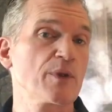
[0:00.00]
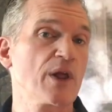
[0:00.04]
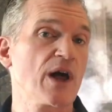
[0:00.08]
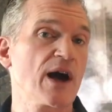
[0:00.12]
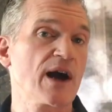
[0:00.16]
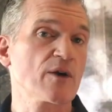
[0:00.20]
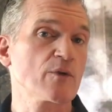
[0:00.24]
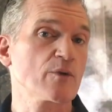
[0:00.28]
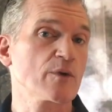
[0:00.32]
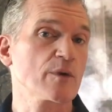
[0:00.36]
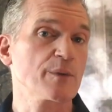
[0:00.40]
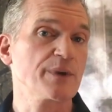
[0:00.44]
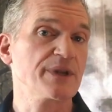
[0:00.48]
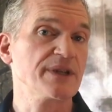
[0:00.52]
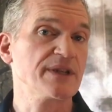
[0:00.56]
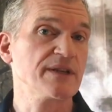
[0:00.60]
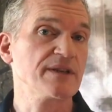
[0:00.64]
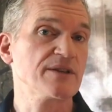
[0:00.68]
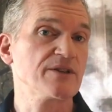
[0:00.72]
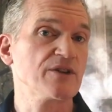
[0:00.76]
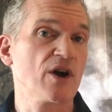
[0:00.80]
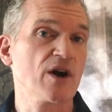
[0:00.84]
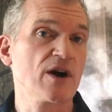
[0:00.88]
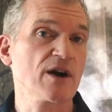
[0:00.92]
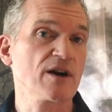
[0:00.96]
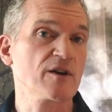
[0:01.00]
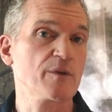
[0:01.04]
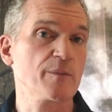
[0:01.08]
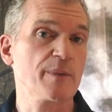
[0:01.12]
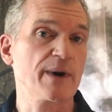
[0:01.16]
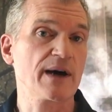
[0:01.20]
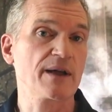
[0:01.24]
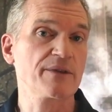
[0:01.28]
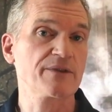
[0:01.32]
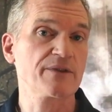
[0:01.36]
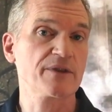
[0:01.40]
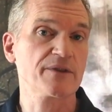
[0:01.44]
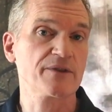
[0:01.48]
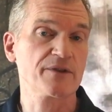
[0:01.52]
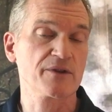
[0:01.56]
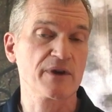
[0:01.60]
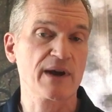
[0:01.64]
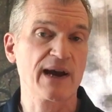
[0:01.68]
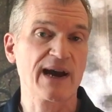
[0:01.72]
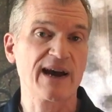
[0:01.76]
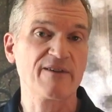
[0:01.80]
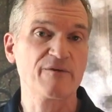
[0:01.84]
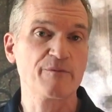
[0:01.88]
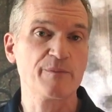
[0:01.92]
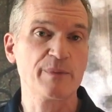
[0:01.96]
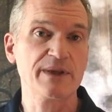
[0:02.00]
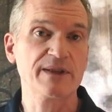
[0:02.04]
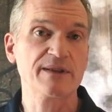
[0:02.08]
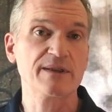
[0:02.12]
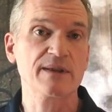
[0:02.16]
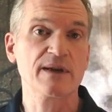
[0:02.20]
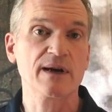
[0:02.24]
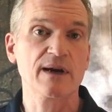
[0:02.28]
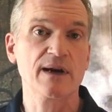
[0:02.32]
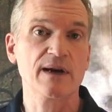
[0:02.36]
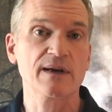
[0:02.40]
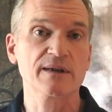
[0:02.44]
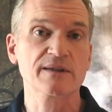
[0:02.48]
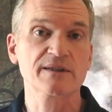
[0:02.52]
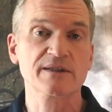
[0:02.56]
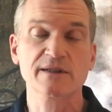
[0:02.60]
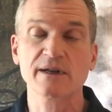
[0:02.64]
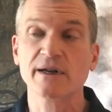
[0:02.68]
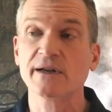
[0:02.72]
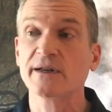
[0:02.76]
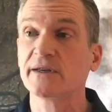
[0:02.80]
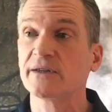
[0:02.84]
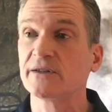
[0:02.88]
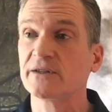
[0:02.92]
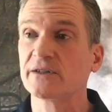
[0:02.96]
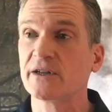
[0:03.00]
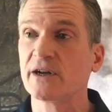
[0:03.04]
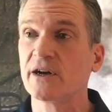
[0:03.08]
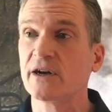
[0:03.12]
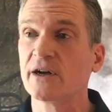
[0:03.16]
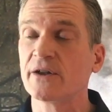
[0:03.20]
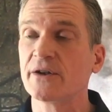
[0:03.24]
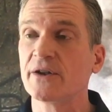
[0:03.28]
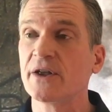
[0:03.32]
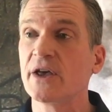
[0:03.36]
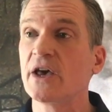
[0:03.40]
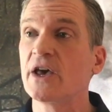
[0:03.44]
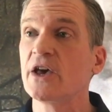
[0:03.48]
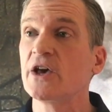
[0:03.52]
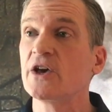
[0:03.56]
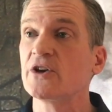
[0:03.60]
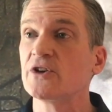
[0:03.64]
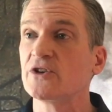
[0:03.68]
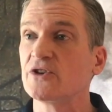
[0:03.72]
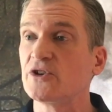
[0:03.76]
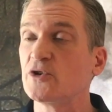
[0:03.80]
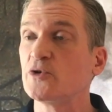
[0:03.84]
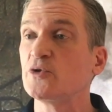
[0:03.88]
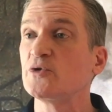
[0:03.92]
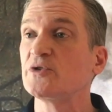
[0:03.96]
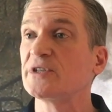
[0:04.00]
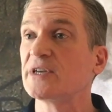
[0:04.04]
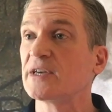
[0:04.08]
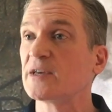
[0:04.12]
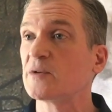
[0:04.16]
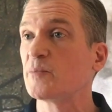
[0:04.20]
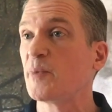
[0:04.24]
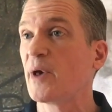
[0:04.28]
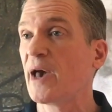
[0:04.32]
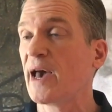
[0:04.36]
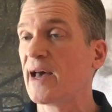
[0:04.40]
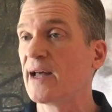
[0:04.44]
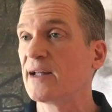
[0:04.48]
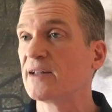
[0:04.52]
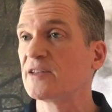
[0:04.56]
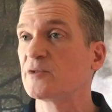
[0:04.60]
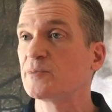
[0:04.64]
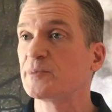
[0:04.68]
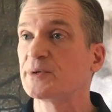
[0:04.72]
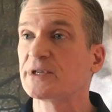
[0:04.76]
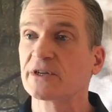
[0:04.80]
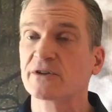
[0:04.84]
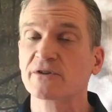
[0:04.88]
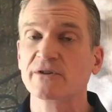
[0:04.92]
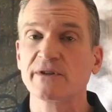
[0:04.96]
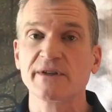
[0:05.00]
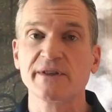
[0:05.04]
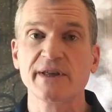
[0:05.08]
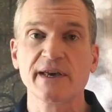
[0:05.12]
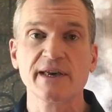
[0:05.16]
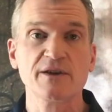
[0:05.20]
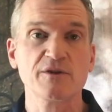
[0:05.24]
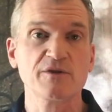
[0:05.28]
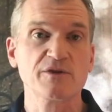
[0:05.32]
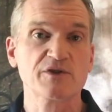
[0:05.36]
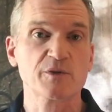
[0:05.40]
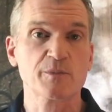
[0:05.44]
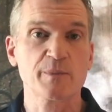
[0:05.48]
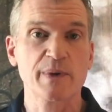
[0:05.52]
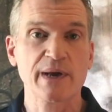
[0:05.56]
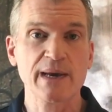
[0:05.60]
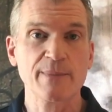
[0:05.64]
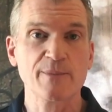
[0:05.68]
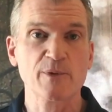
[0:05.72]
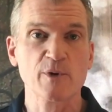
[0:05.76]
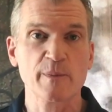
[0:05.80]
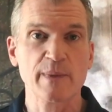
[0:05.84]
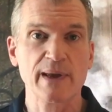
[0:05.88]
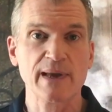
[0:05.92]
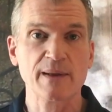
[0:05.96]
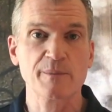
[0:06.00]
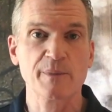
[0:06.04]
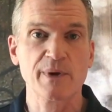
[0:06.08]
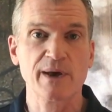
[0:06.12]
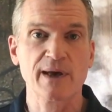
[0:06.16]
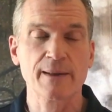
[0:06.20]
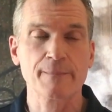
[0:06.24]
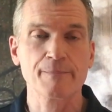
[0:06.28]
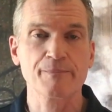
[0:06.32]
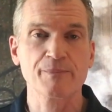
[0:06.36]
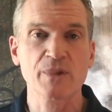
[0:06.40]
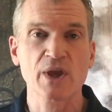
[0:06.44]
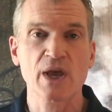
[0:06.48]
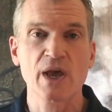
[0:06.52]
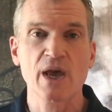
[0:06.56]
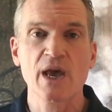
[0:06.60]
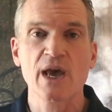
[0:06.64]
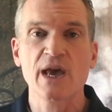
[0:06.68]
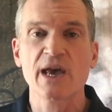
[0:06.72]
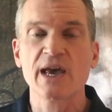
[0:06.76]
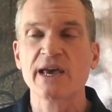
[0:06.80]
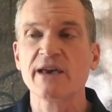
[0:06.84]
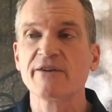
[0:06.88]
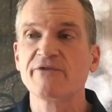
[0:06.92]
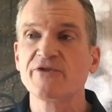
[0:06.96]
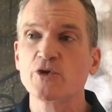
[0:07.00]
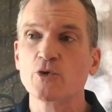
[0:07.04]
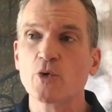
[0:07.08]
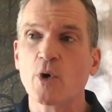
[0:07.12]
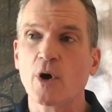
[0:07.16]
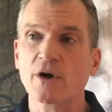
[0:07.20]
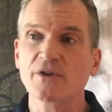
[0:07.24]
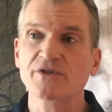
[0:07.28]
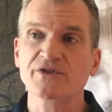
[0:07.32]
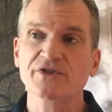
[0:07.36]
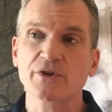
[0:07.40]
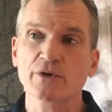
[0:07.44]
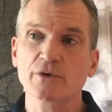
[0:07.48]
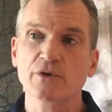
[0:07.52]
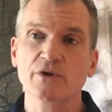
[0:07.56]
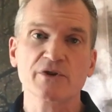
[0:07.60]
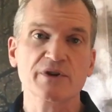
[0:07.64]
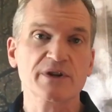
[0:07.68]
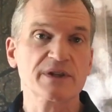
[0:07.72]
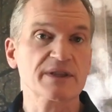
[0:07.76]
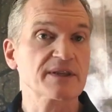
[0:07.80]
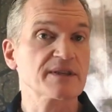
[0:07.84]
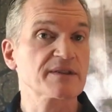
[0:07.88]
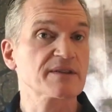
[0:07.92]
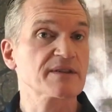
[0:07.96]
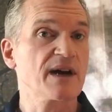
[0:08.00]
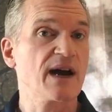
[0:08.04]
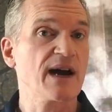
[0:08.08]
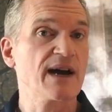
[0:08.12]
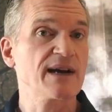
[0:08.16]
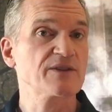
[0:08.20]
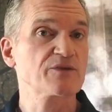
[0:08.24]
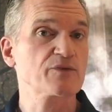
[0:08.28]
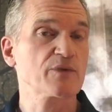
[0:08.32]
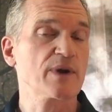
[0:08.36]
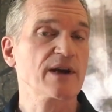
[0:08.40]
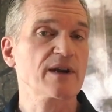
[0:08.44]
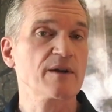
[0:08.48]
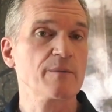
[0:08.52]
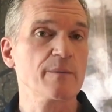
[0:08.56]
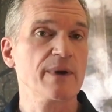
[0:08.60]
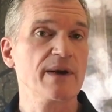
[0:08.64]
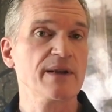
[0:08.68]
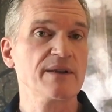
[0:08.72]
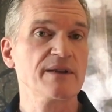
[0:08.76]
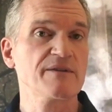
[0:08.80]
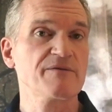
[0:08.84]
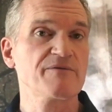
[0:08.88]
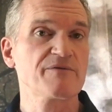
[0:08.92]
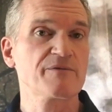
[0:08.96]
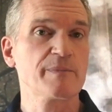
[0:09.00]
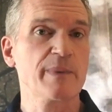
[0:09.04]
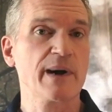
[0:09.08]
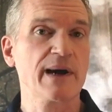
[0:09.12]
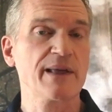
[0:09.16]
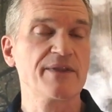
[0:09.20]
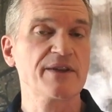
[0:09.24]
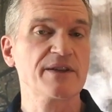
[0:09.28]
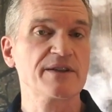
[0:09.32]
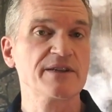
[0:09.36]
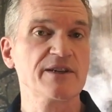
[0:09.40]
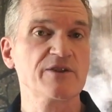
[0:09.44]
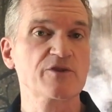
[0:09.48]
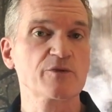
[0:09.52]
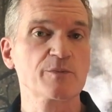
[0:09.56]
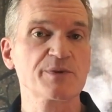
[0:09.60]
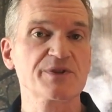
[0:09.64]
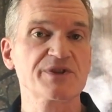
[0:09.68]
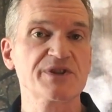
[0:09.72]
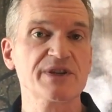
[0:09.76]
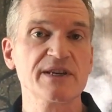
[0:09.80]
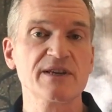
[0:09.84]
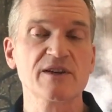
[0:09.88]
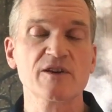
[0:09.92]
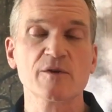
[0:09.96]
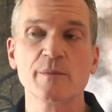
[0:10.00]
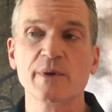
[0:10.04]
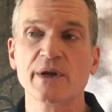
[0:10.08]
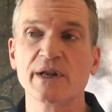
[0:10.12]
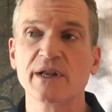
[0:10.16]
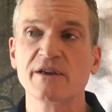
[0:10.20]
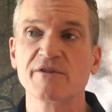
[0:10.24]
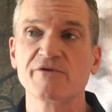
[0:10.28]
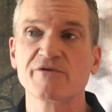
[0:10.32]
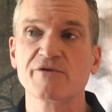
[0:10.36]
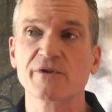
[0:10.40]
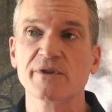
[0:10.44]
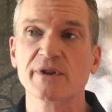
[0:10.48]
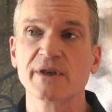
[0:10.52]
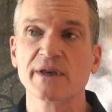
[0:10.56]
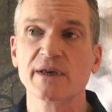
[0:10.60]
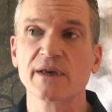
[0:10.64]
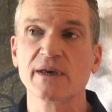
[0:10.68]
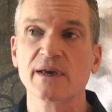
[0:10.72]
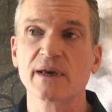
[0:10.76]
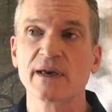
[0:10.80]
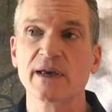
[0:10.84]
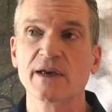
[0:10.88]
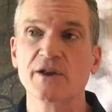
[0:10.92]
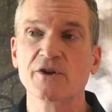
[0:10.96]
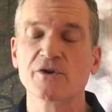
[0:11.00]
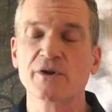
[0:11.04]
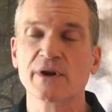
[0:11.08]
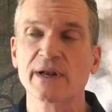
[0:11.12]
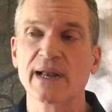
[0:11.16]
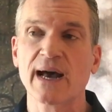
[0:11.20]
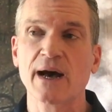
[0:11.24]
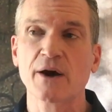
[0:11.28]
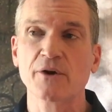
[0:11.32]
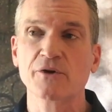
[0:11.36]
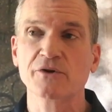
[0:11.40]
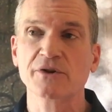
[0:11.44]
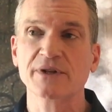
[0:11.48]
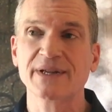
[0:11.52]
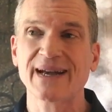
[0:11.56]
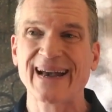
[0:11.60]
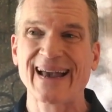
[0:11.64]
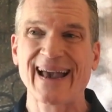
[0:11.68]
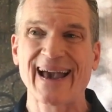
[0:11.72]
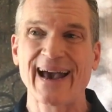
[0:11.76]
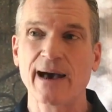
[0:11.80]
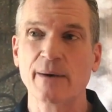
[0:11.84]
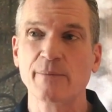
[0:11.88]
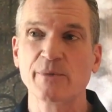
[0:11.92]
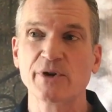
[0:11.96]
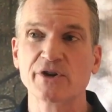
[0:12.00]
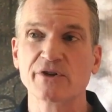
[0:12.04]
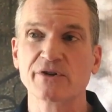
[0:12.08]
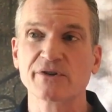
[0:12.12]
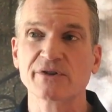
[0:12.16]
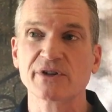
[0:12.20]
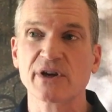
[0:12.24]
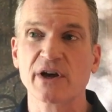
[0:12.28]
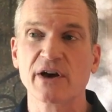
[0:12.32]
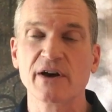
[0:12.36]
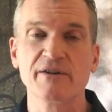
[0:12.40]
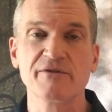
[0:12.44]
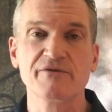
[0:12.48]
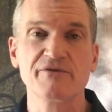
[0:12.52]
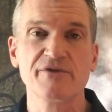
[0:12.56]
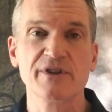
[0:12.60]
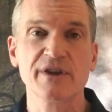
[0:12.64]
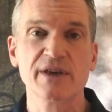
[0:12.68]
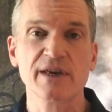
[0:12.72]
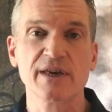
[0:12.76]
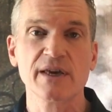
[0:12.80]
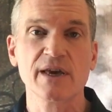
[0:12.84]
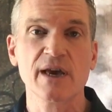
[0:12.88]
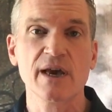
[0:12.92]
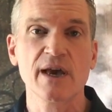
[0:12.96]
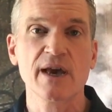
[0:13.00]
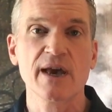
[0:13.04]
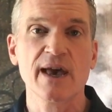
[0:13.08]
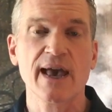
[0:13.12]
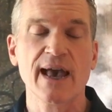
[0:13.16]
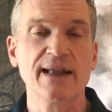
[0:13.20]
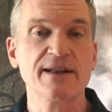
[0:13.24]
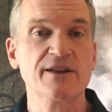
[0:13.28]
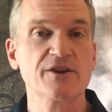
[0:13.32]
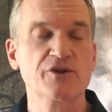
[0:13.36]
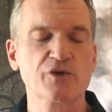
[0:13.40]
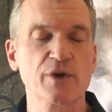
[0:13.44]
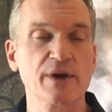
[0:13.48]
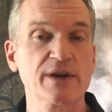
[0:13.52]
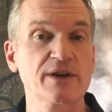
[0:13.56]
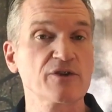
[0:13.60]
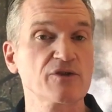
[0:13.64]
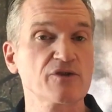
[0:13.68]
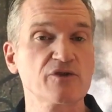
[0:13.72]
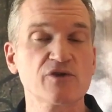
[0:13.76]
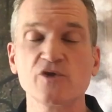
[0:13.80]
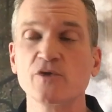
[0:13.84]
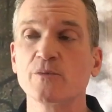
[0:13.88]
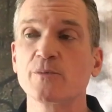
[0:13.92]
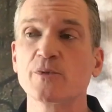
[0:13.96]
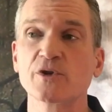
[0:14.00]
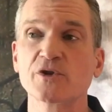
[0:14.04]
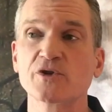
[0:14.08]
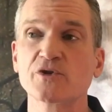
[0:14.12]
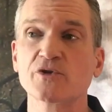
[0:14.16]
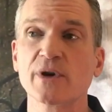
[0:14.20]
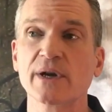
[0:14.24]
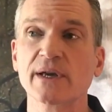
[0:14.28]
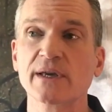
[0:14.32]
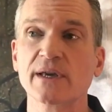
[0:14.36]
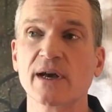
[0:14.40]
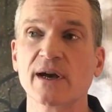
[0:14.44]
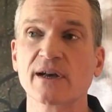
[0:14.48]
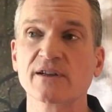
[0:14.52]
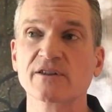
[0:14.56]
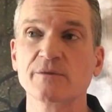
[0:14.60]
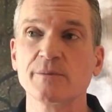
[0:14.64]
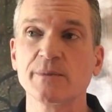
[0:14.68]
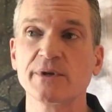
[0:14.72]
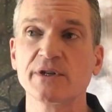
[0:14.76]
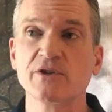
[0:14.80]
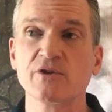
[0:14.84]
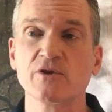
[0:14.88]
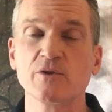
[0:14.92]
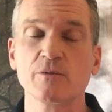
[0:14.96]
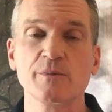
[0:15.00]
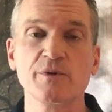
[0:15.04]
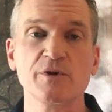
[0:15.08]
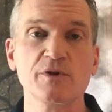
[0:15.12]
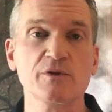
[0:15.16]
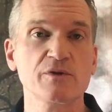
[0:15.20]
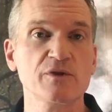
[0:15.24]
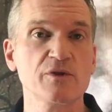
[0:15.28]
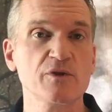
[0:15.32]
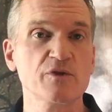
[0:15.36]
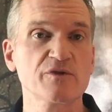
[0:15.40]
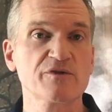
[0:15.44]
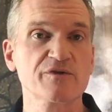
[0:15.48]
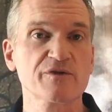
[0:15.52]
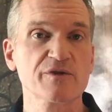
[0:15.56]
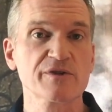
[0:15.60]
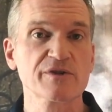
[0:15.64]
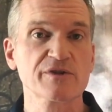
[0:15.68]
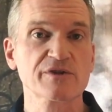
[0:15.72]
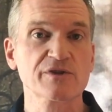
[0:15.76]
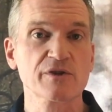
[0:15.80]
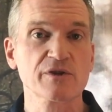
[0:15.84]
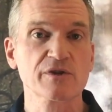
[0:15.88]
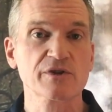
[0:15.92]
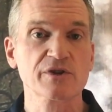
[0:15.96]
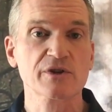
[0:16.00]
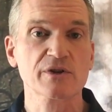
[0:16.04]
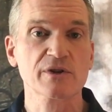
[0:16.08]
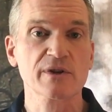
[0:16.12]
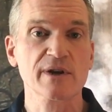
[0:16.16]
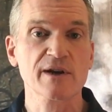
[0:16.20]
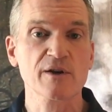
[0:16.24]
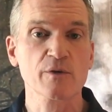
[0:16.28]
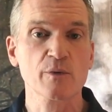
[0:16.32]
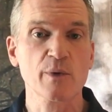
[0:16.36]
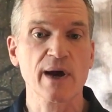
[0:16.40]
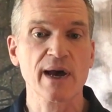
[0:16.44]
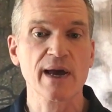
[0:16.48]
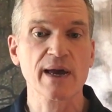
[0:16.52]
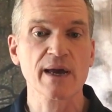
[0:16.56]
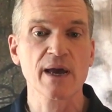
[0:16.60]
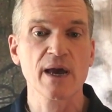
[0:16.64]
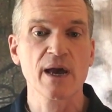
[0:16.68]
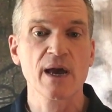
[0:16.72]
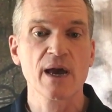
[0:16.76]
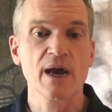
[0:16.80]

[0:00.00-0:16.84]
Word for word: block where we did talk about that there have been uh, studies done using pens, particularly they used a Paper Mate pen. If you also look at the size recommended by the TCCC committee for the inner and outer diameters of the endotracheal tube or tracheostomy tube you use for the surgical airway,